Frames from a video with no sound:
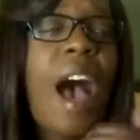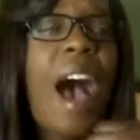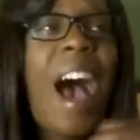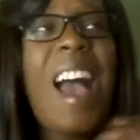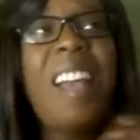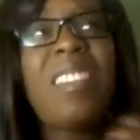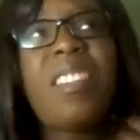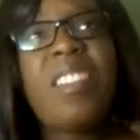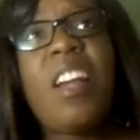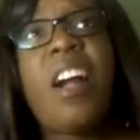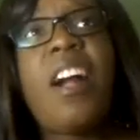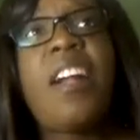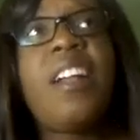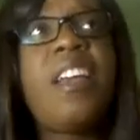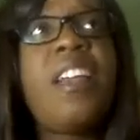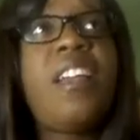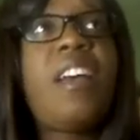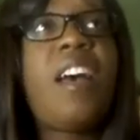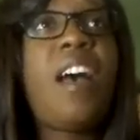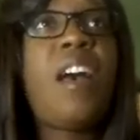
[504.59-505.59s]
I
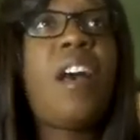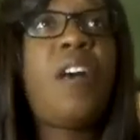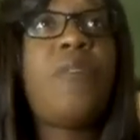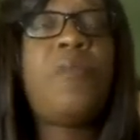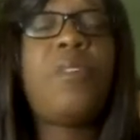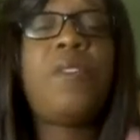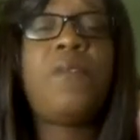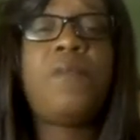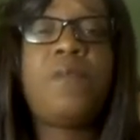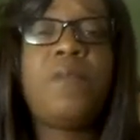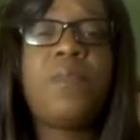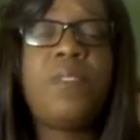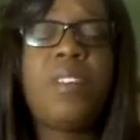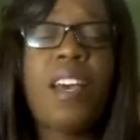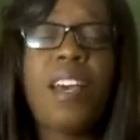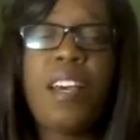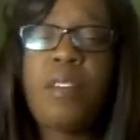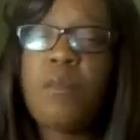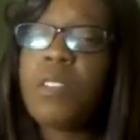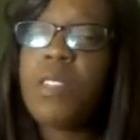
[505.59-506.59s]
started with
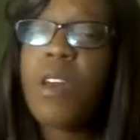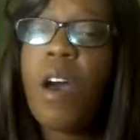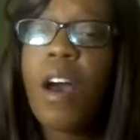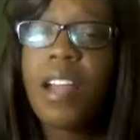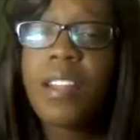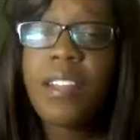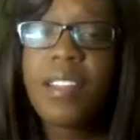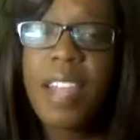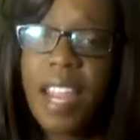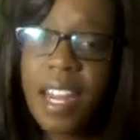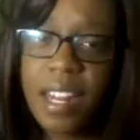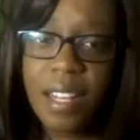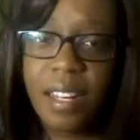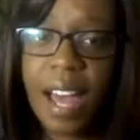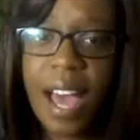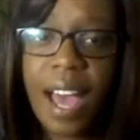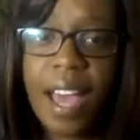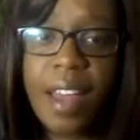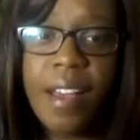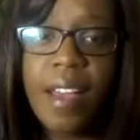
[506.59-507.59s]
what's called Data
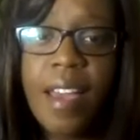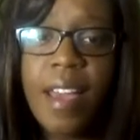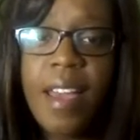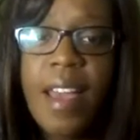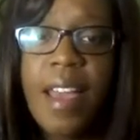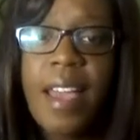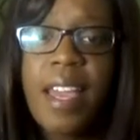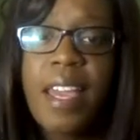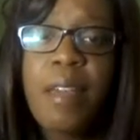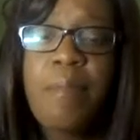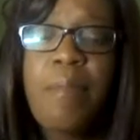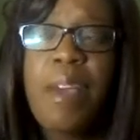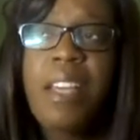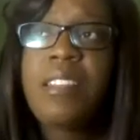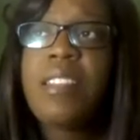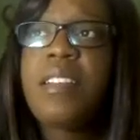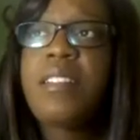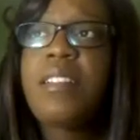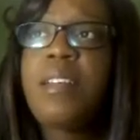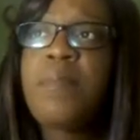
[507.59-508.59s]
Lot. And
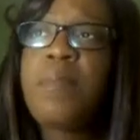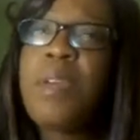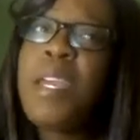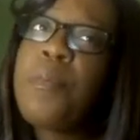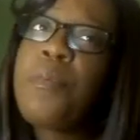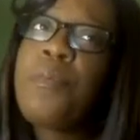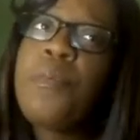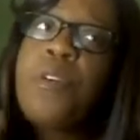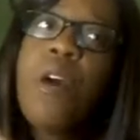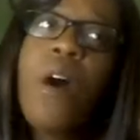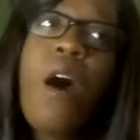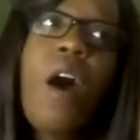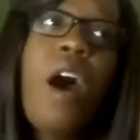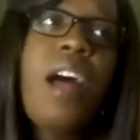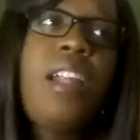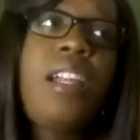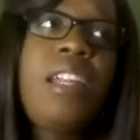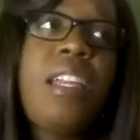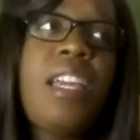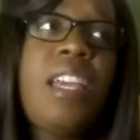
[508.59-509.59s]
basically people would
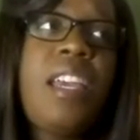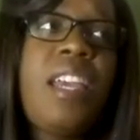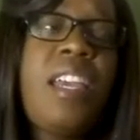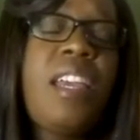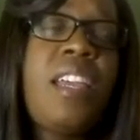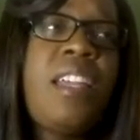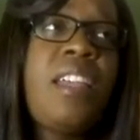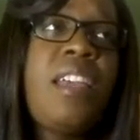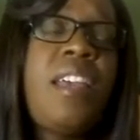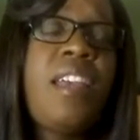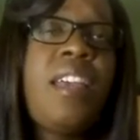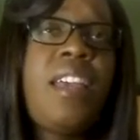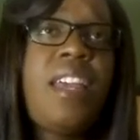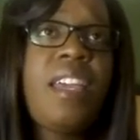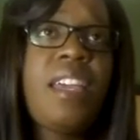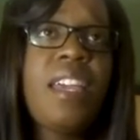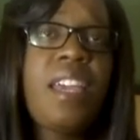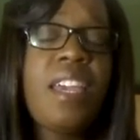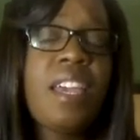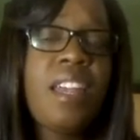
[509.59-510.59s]
call in
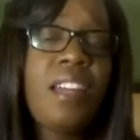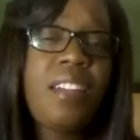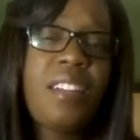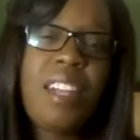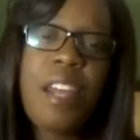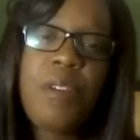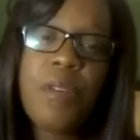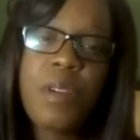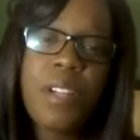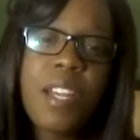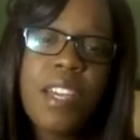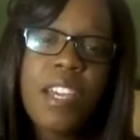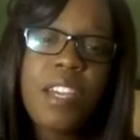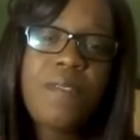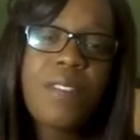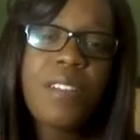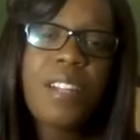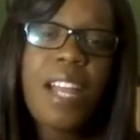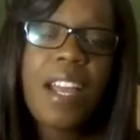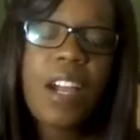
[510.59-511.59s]
and they were
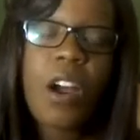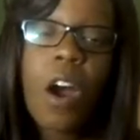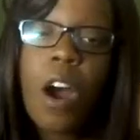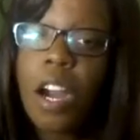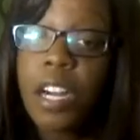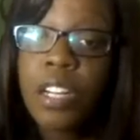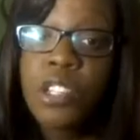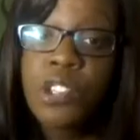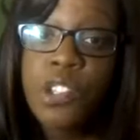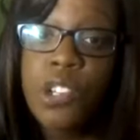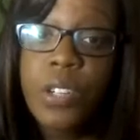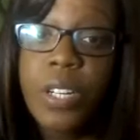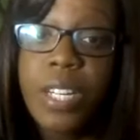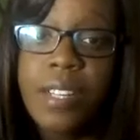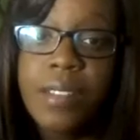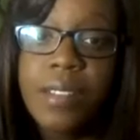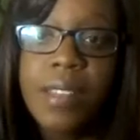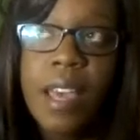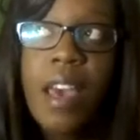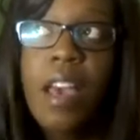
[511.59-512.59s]
looking for like car
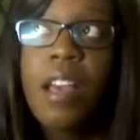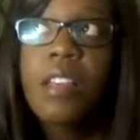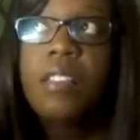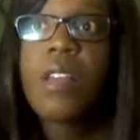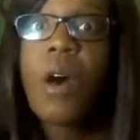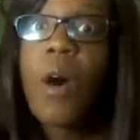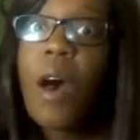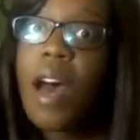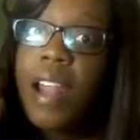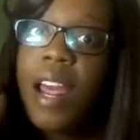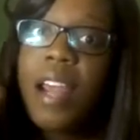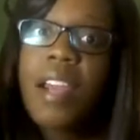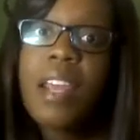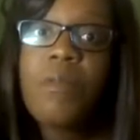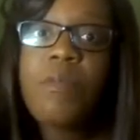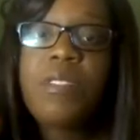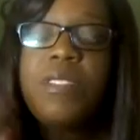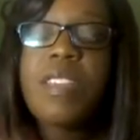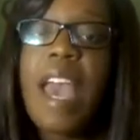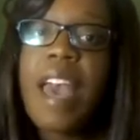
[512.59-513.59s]
insurance. So all I
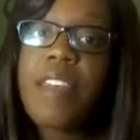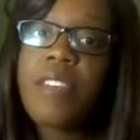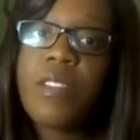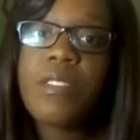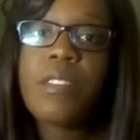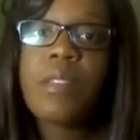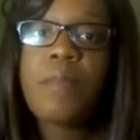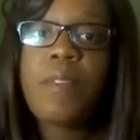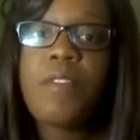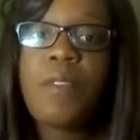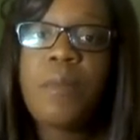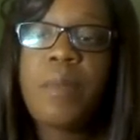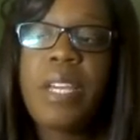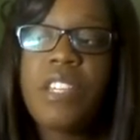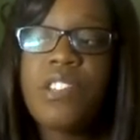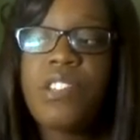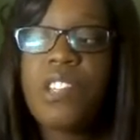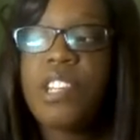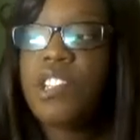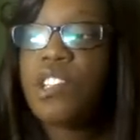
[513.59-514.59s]
did was gather some
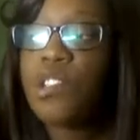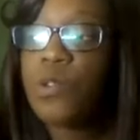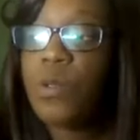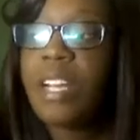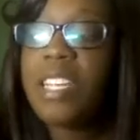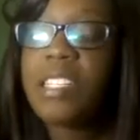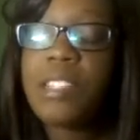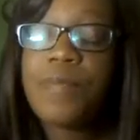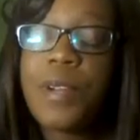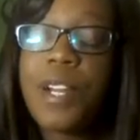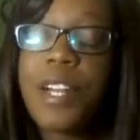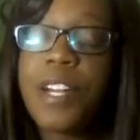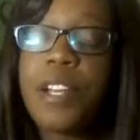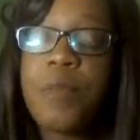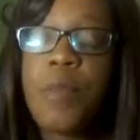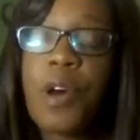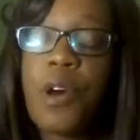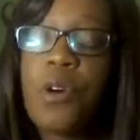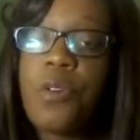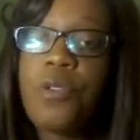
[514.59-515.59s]
information, transfer
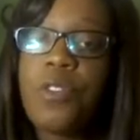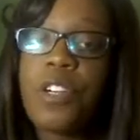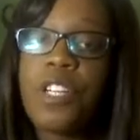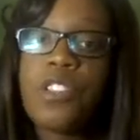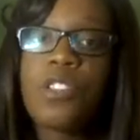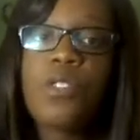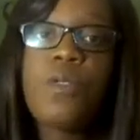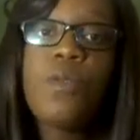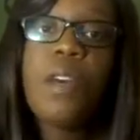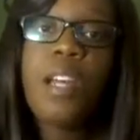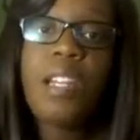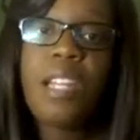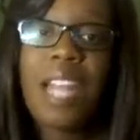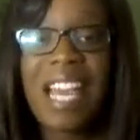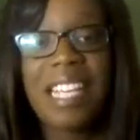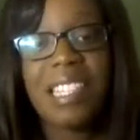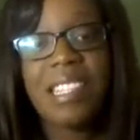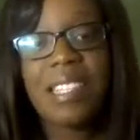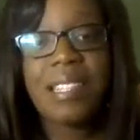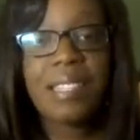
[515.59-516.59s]
them over to a
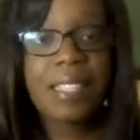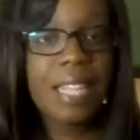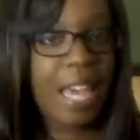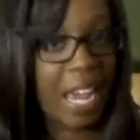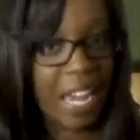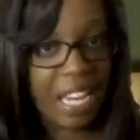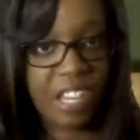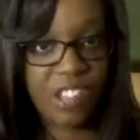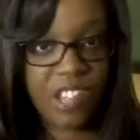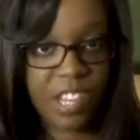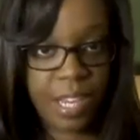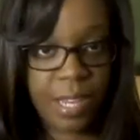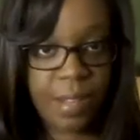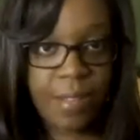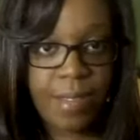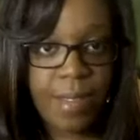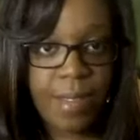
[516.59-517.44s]
licensed agent.